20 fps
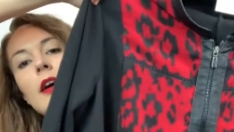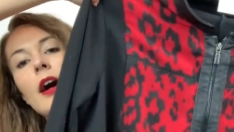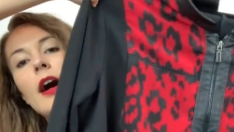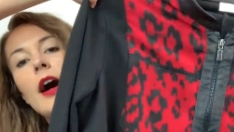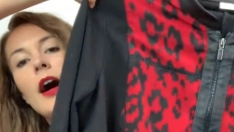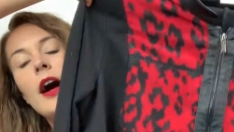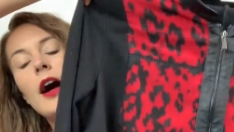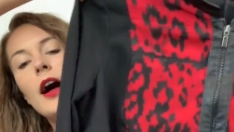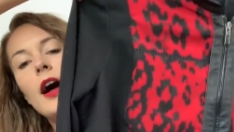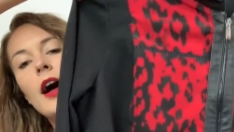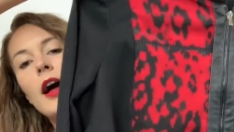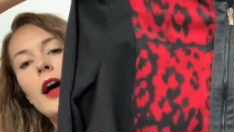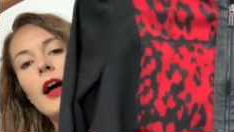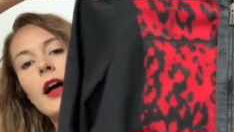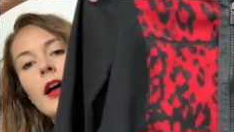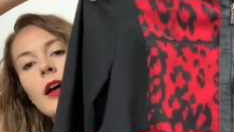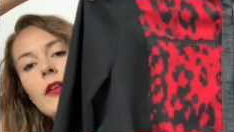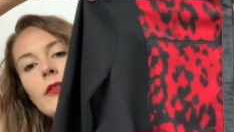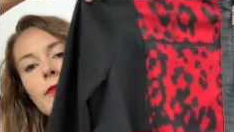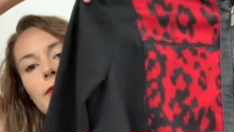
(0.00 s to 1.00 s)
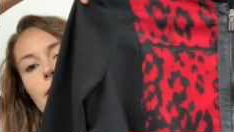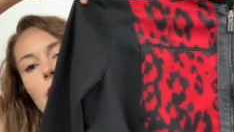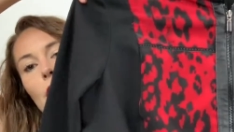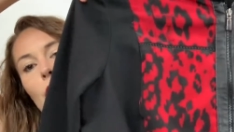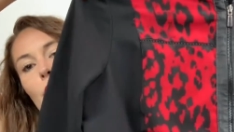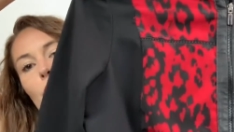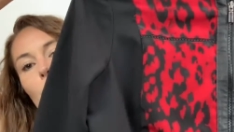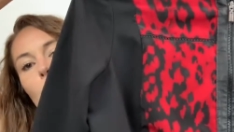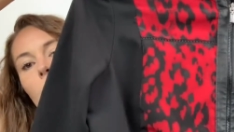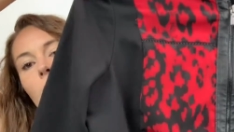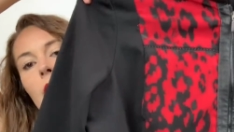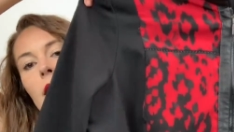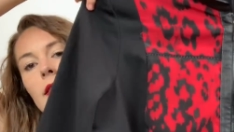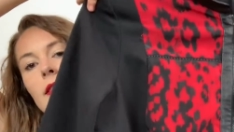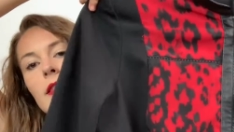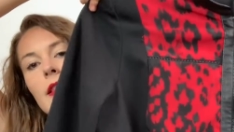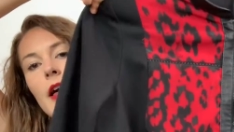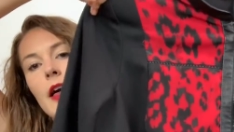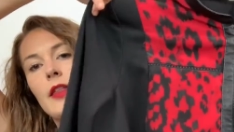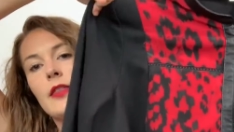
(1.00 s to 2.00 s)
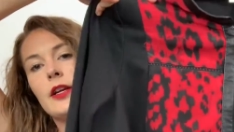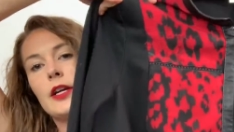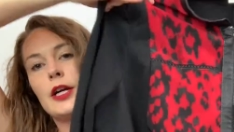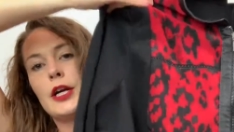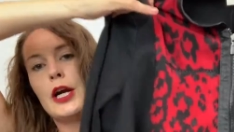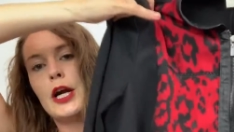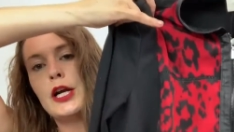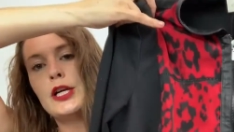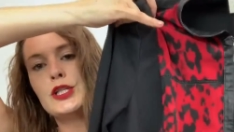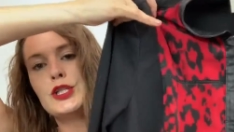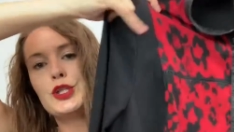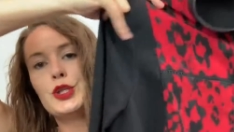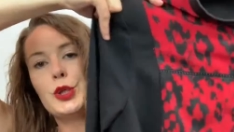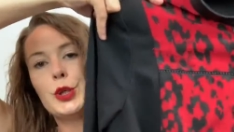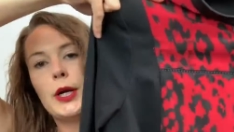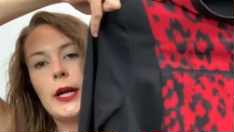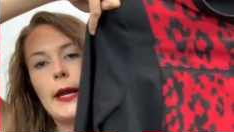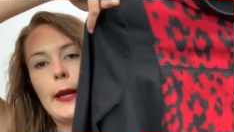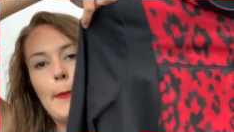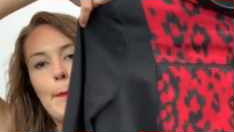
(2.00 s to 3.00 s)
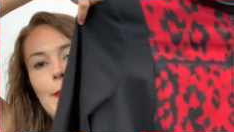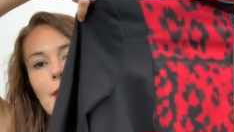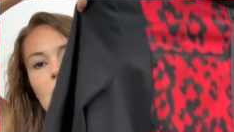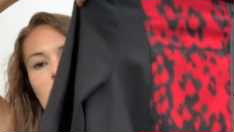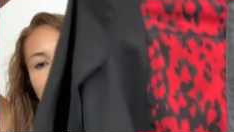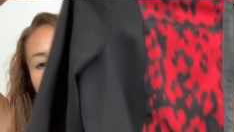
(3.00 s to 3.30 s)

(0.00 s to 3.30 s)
Uh, faux leather trim